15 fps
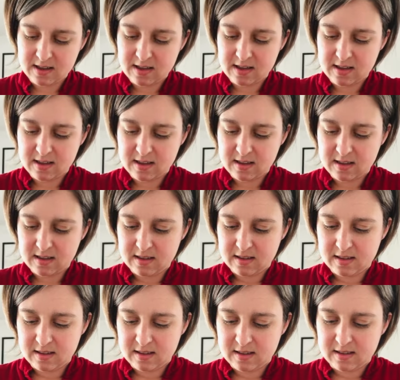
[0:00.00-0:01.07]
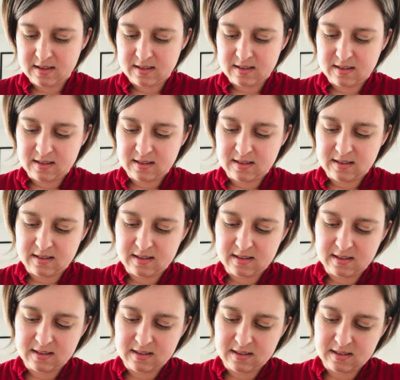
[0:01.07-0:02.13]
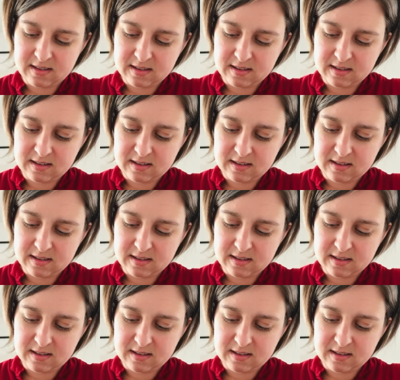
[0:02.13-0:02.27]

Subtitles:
Nobody speaks.